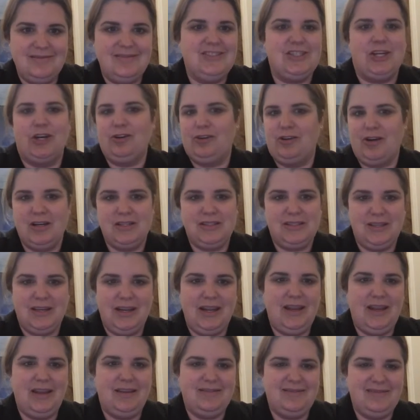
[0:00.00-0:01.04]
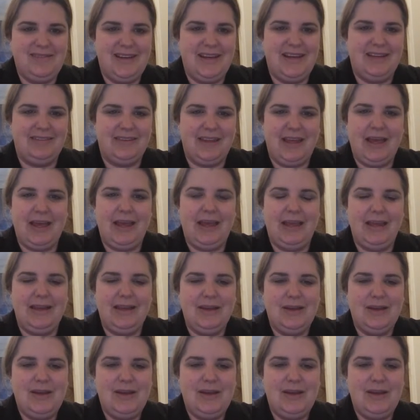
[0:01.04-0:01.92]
generosity. And like,